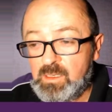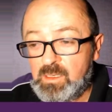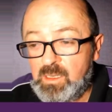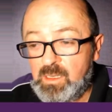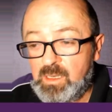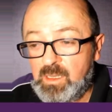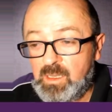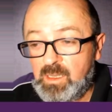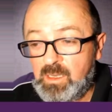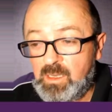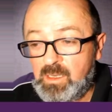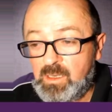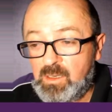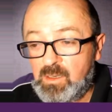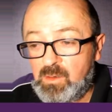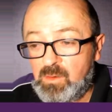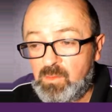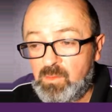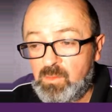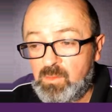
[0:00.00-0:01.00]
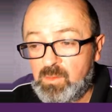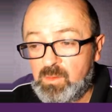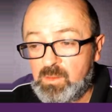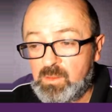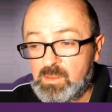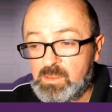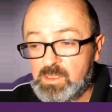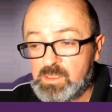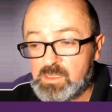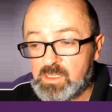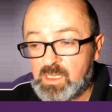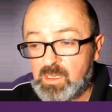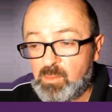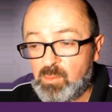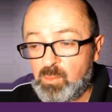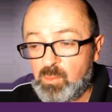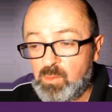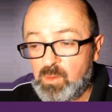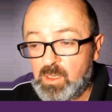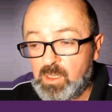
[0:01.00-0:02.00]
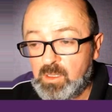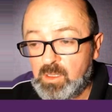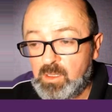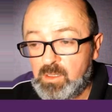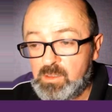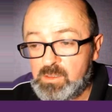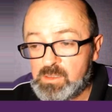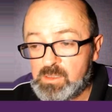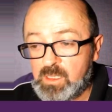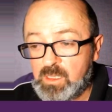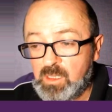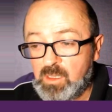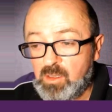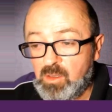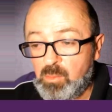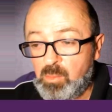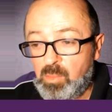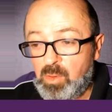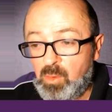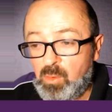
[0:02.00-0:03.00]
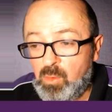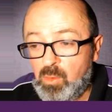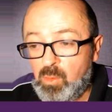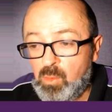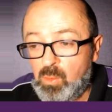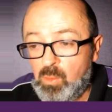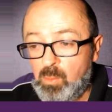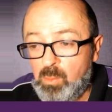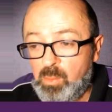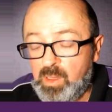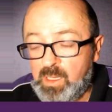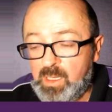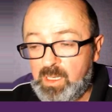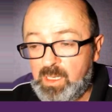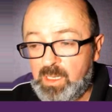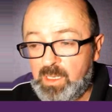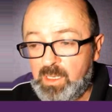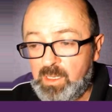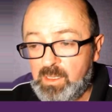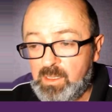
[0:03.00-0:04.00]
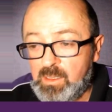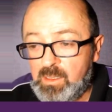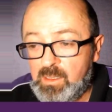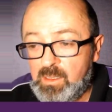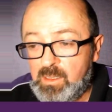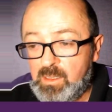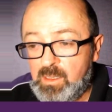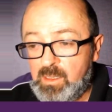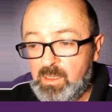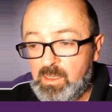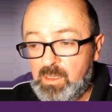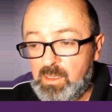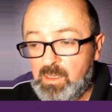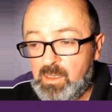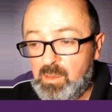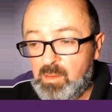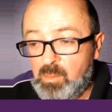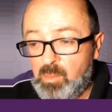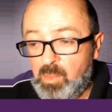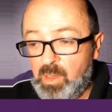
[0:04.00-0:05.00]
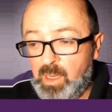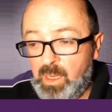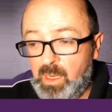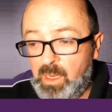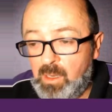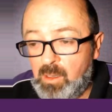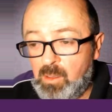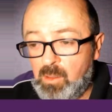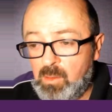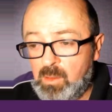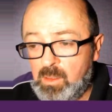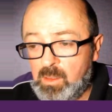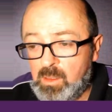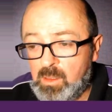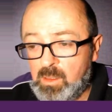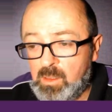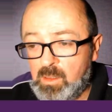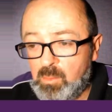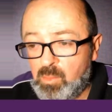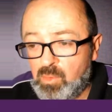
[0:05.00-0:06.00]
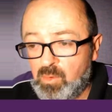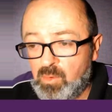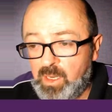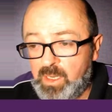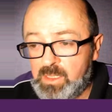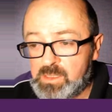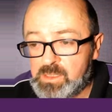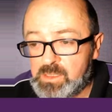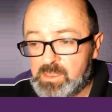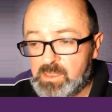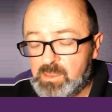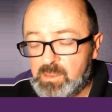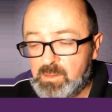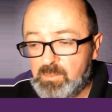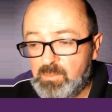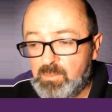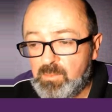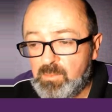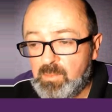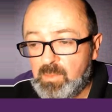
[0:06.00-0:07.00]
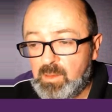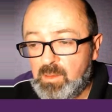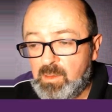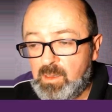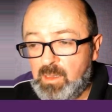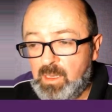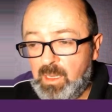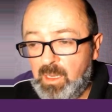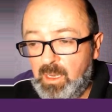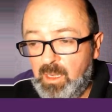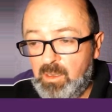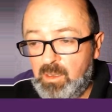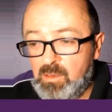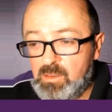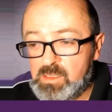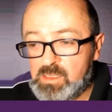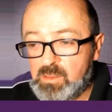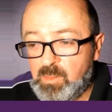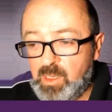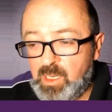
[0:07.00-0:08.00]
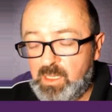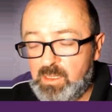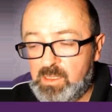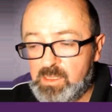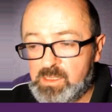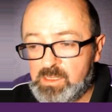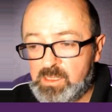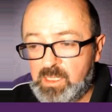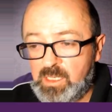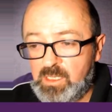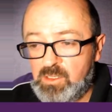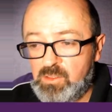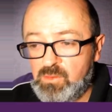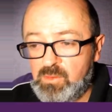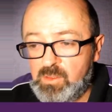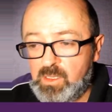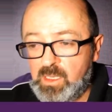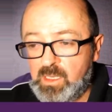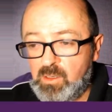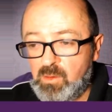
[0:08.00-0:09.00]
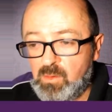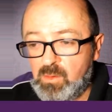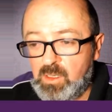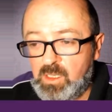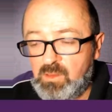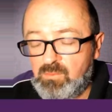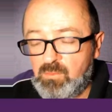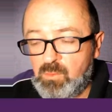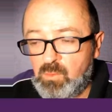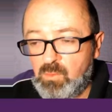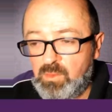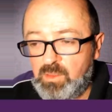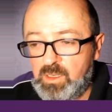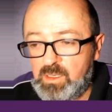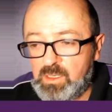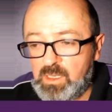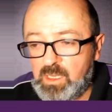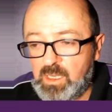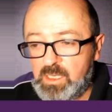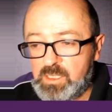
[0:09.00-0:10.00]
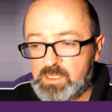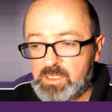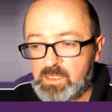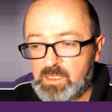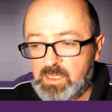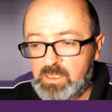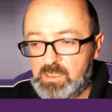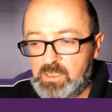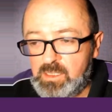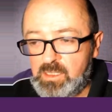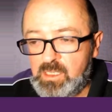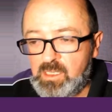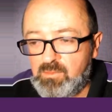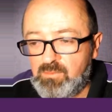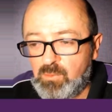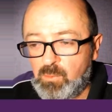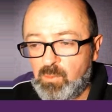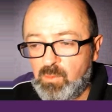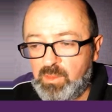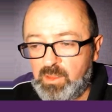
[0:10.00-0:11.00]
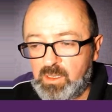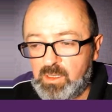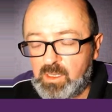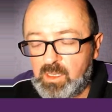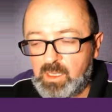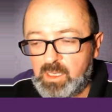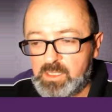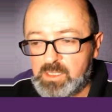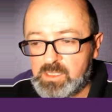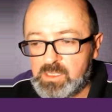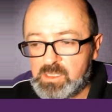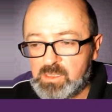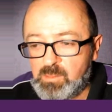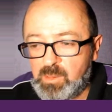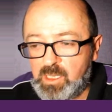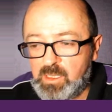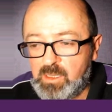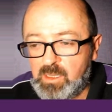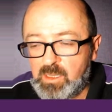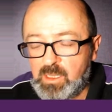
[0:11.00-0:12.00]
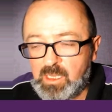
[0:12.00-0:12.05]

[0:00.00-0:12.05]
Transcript: Now, just a couple more hellos. Hello, Paul, Peter, Powell, Brett, and Samantha said, Do they not give authentication? They did give authentication, Samantha.